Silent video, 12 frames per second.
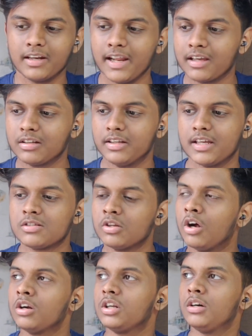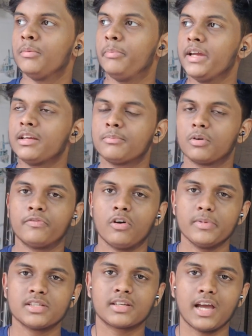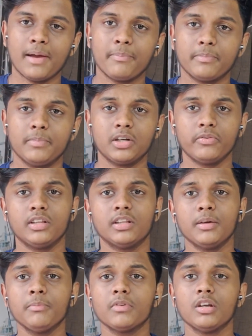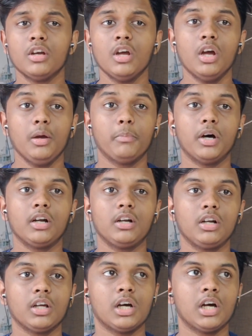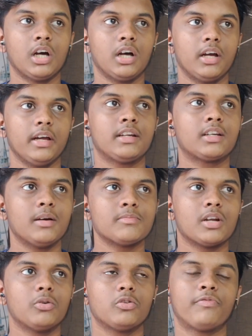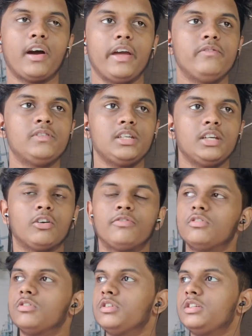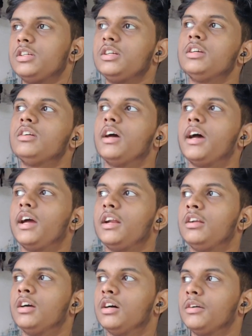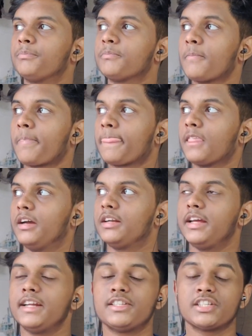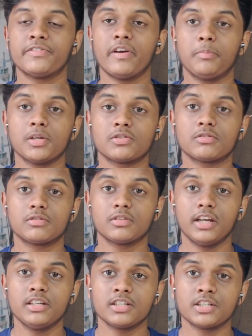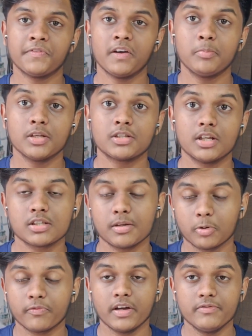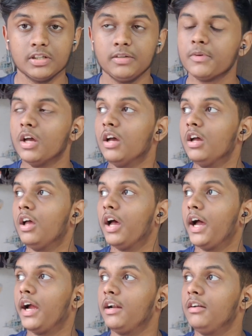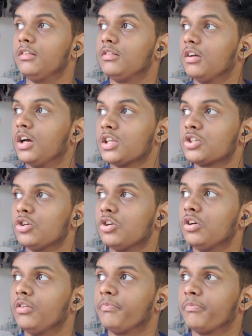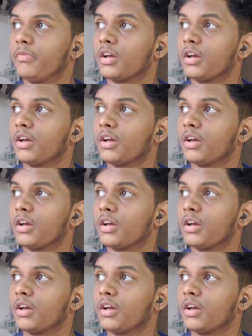Like there's not a big performance gap between them, but it comes down to 5G or 4G, and it 865 plus does support 5G, and so